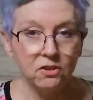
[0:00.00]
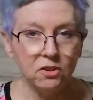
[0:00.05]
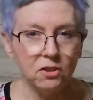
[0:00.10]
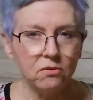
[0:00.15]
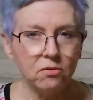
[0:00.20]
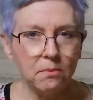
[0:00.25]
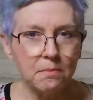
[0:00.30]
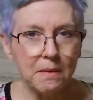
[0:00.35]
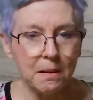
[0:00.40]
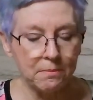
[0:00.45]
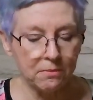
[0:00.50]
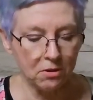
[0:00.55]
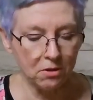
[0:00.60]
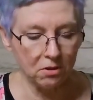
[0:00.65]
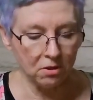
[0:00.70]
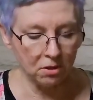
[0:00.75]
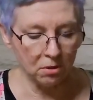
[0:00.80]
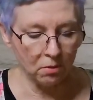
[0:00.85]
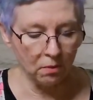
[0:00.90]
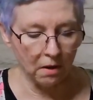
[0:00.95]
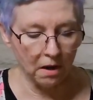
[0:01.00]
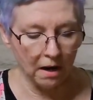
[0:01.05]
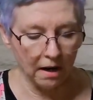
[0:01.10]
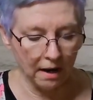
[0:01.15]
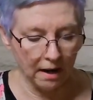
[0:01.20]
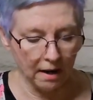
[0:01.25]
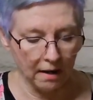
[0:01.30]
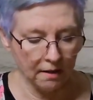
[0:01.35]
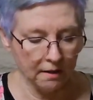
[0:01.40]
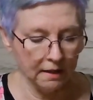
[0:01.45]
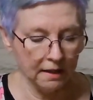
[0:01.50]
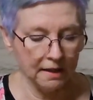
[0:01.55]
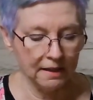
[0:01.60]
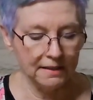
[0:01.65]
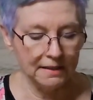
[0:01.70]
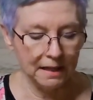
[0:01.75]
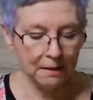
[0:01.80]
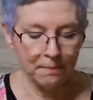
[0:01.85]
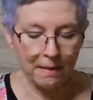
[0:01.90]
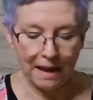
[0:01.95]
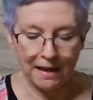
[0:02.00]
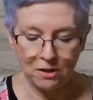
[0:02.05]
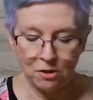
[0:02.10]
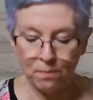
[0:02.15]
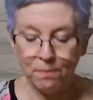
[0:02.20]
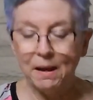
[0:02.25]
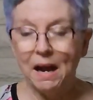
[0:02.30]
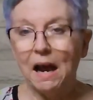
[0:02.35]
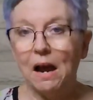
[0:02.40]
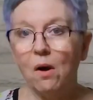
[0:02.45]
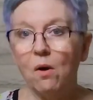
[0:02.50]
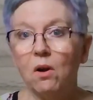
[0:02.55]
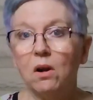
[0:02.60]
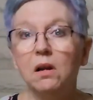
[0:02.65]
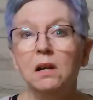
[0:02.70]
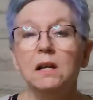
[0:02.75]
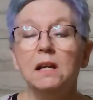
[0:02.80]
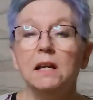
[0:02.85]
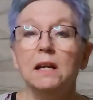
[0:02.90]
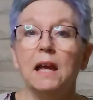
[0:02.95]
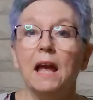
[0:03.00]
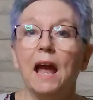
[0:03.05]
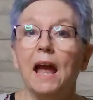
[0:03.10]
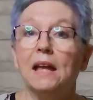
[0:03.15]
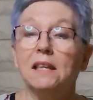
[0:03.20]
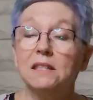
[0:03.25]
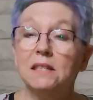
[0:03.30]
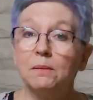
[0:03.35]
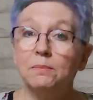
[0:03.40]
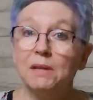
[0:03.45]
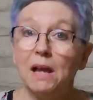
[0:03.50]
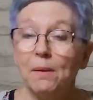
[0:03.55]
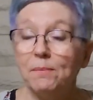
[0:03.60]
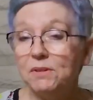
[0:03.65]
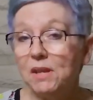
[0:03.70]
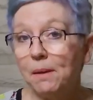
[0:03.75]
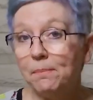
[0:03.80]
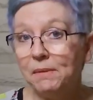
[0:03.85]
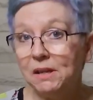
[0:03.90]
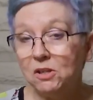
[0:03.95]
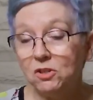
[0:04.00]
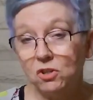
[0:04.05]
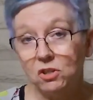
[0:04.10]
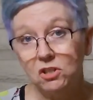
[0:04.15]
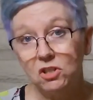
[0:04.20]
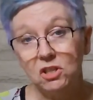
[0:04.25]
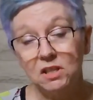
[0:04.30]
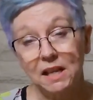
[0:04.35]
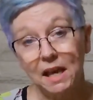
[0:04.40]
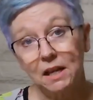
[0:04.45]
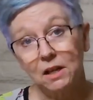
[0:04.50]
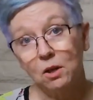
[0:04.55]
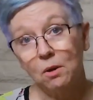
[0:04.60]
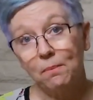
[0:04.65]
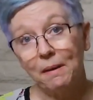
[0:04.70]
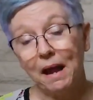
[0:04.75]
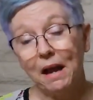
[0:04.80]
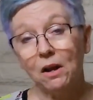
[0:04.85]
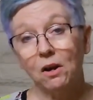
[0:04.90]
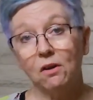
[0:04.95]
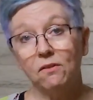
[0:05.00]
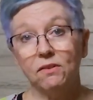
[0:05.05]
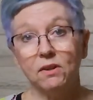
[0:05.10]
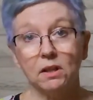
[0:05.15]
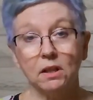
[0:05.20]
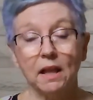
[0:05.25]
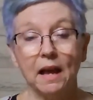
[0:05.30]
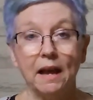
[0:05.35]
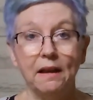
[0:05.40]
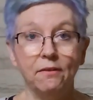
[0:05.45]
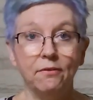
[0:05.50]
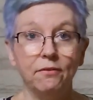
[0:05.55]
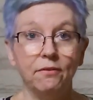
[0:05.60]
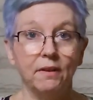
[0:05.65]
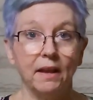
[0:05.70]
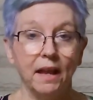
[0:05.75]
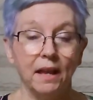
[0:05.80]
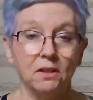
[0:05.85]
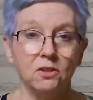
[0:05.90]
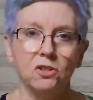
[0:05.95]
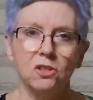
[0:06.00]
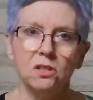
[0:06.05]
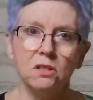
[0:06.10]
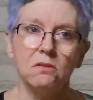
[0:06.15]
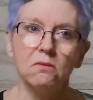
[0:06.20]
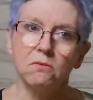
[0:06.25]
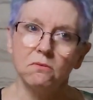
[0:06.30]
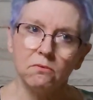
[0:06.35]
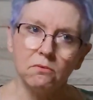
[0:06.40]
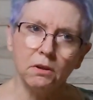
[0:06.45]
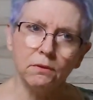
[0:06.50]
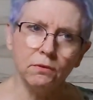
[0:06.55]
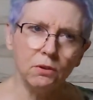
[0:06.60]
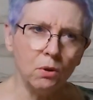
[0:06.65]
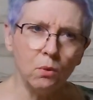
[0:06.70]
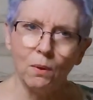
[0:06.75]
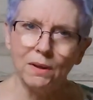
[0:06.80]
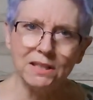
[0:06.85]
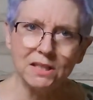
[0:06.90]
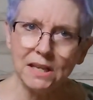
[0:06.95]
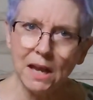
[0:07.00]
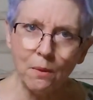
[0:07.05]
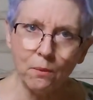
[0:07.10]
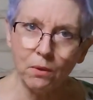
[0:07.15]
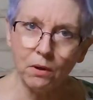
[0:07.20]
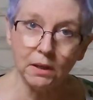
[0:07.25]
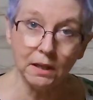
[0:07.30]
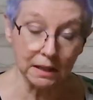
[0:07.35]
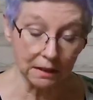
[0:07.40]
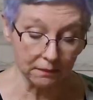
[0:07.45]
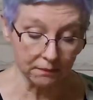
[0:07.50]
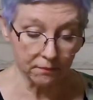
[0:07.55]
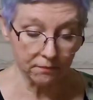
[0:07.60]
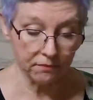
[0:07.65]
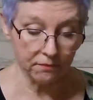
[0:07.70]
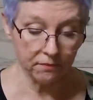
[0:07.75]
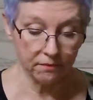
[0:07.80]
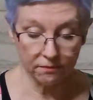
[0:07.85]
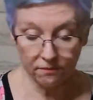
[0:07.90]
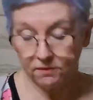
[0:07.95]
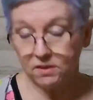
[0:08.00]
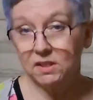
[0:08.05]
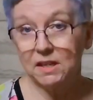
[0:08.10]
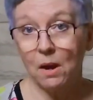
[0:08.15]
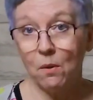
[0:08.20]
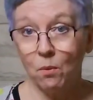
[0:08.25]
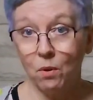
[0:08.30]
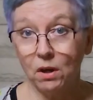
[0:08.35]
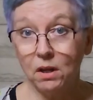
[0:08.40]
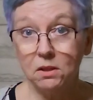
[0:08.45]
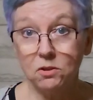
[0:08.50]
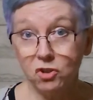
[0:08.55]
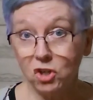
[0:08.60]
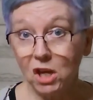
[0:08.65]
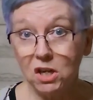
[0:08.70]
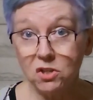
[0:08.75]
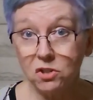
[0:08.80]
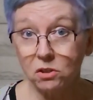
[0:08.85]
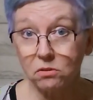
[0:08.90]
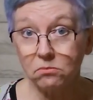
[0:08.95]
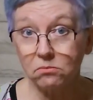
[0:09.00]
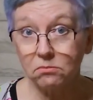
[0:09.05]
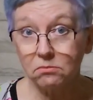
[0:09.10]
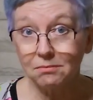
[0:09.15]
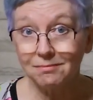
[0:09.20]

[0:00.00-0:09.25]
Just remember who you are. Take back your power. And sometimes that means you just got to go back over your life and just review what's not working. If it's not working, change it.